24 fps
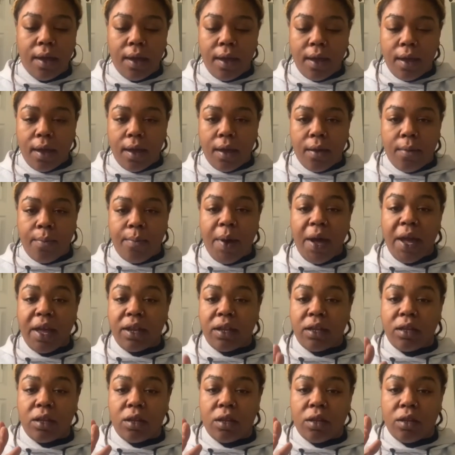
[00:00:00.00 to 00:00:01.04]
But
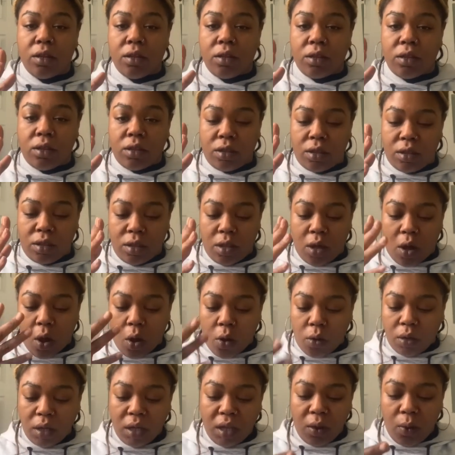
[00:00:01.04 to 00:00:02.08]
the
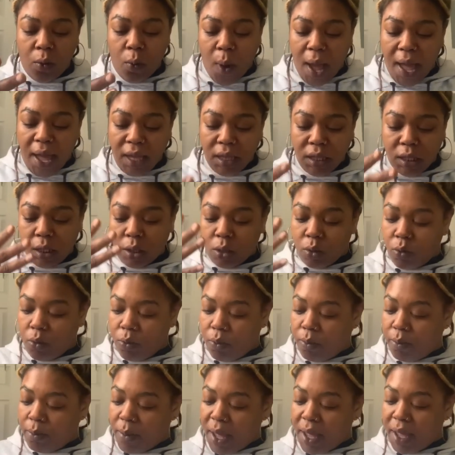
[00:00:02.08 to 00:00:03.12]
only way to
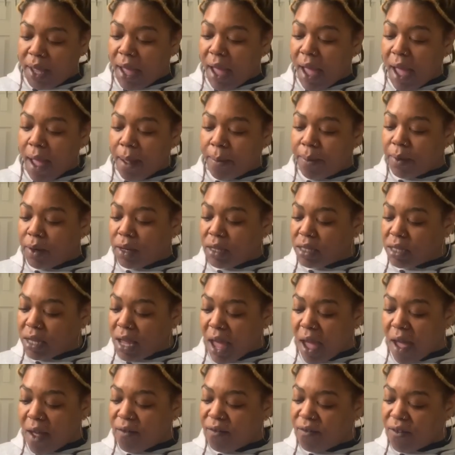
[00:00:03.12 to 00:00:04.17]
make it happen is to
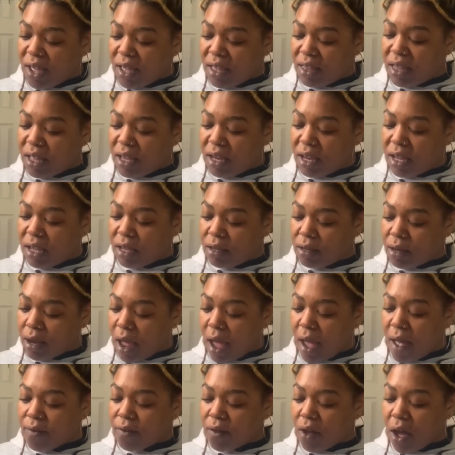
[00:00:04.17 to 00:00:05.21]
have faith in it and
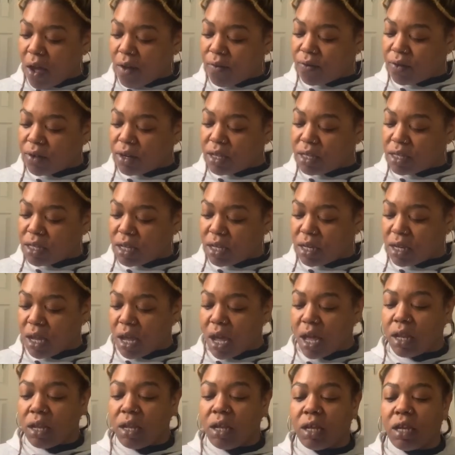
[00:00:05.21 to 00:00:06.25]
have confidence in it,
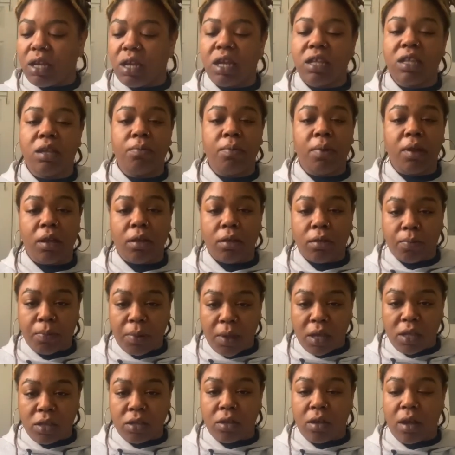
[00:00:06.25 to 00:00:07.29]
and looking at the bigger
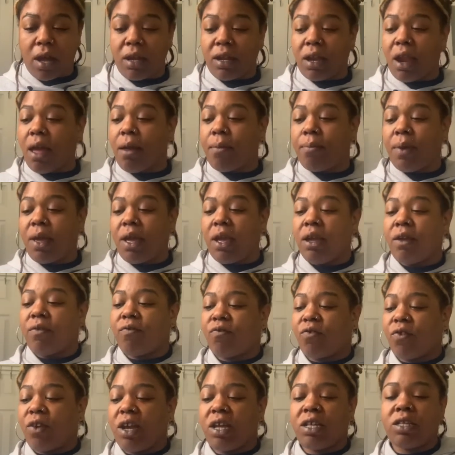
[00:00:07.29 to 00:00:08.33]
picture, and not being
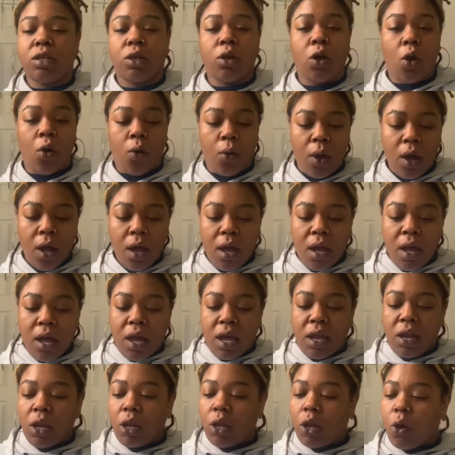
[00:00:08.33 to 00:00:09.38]
afraid to go in
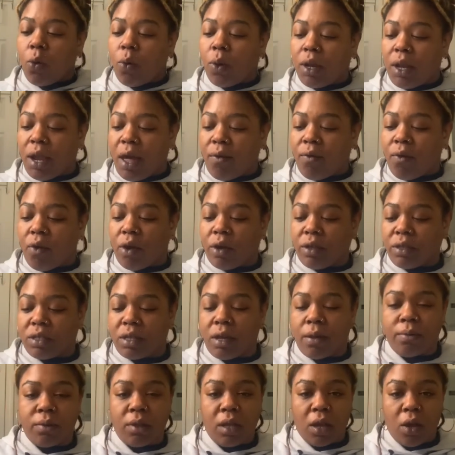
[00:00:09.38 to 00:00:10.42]
a lower level or
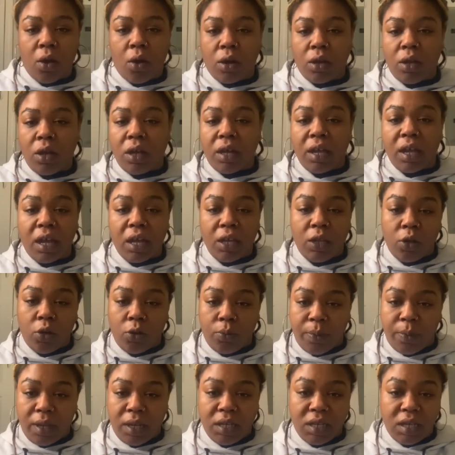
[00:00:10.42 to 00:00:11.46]
something, or looking a little
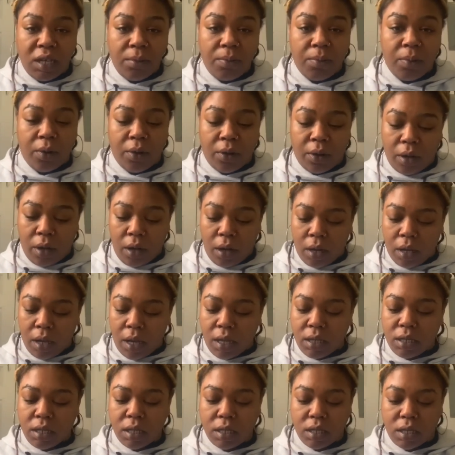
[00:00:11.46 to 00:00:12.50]
bit deeper
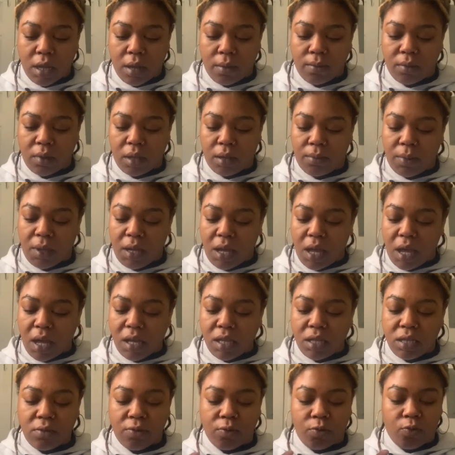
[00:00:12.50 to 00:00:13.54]
into something,
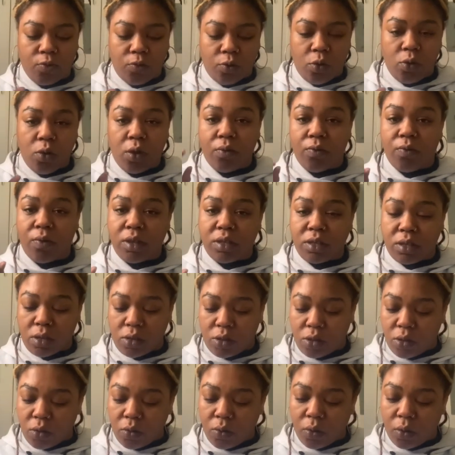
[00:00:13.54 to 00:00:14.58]
because you can rest
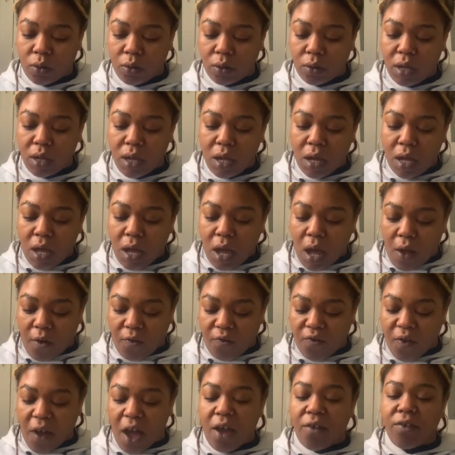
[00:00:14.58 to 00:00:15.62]
assured a
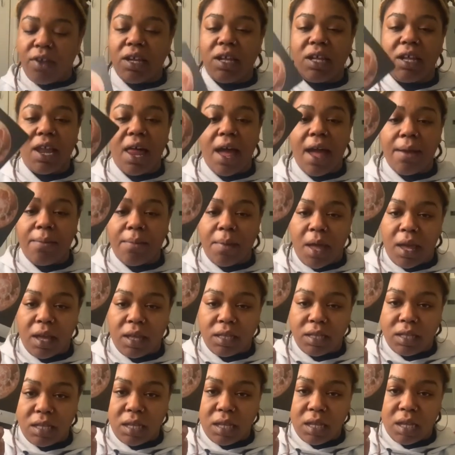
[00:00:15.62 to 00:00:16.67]
fiery
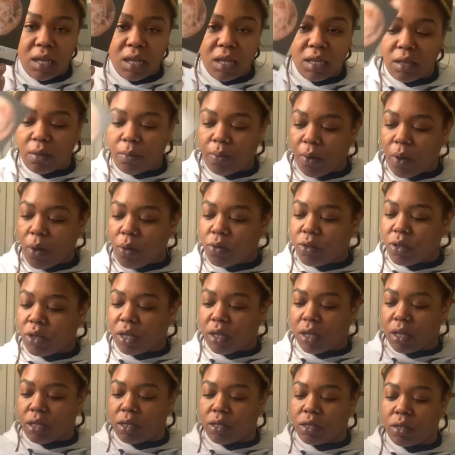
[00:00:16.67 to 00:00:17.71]
climax is approaching.
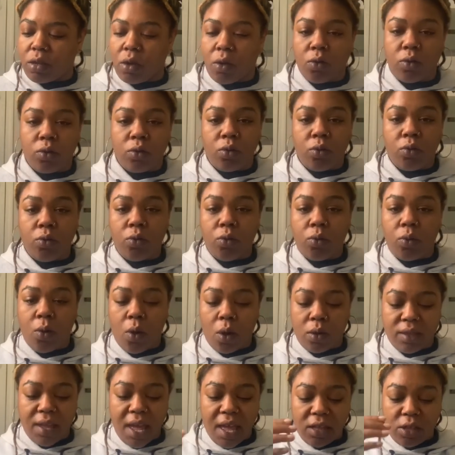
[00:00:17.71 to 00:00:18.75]
So
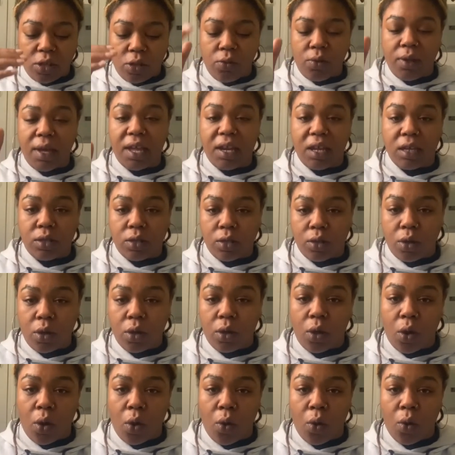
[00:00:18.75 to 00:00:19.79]
that's you getting to your
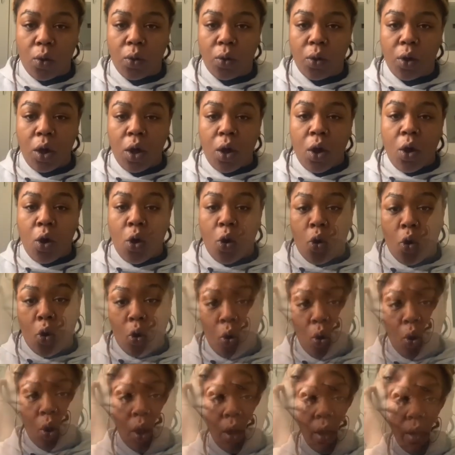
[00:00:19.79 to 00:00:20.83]
goal,
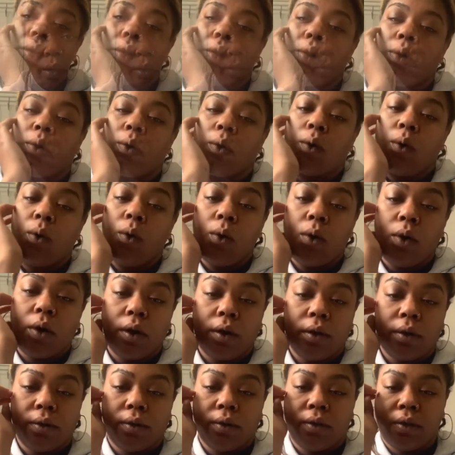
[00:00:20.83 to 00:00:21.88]
or
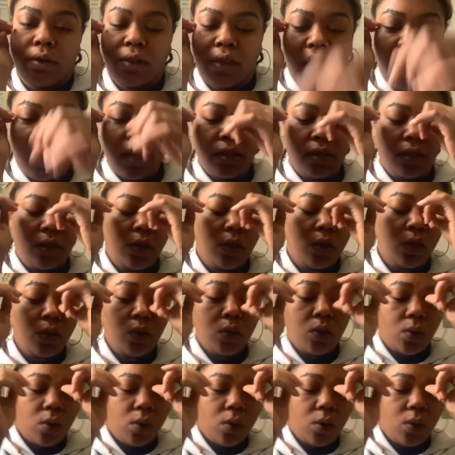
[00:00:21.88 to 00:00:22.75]
that's you